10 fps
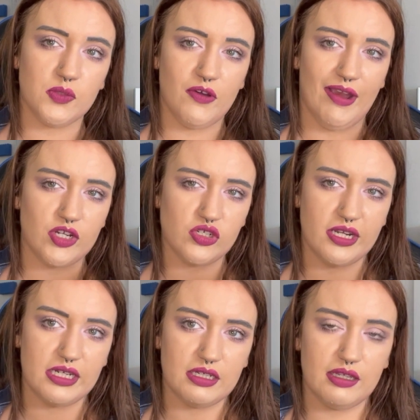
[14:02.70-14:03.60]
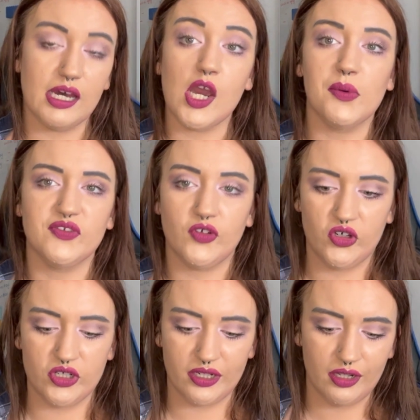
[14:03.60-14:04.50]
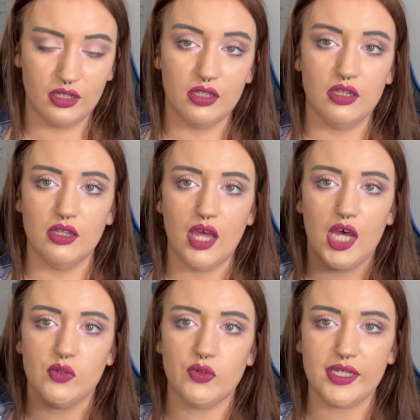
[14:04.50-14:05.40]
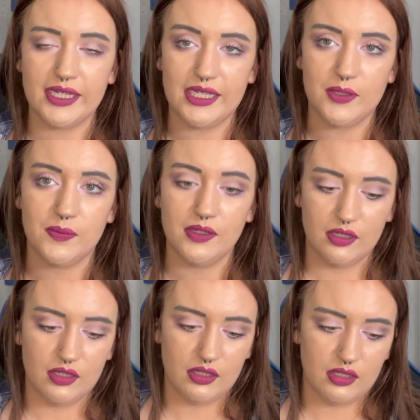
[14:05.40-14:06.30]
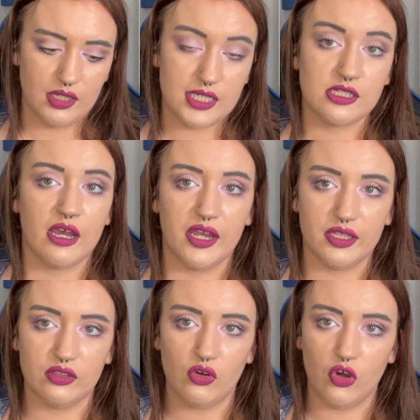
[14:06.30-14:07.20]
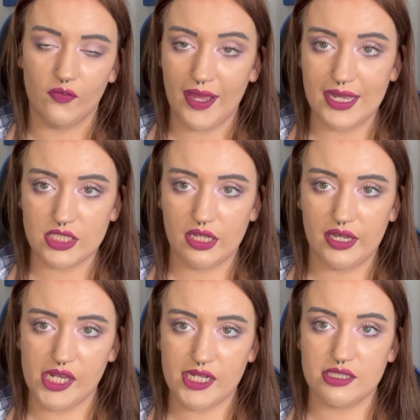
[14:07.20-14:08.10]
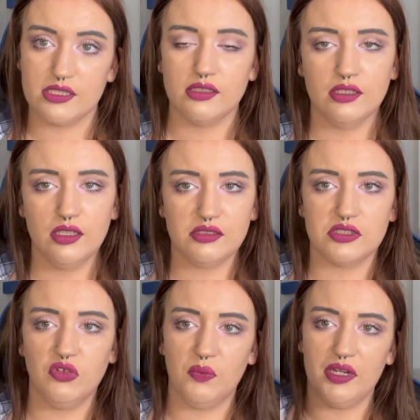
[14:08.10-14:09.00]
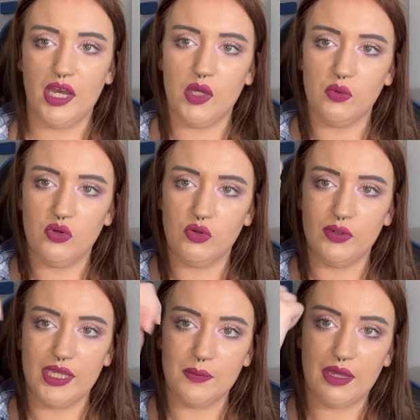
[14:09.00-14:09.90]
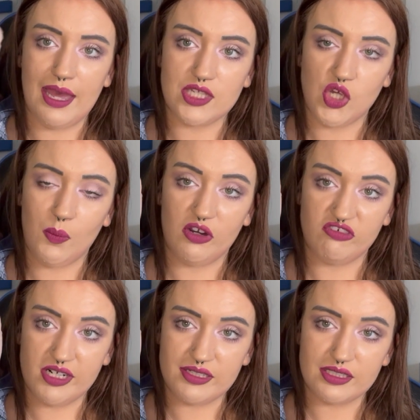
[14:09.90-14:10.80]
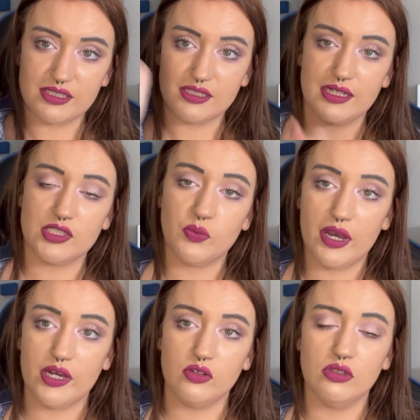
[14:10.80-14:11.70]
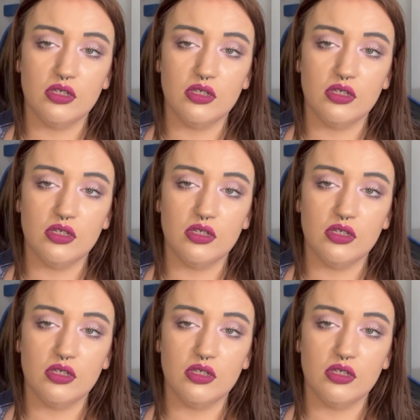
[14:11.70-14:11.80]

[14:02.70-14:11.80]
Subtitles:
well, actually, I almost forgot, I will keep a ton of hair ties, because normally I will keep a hair tie on my wrist as well,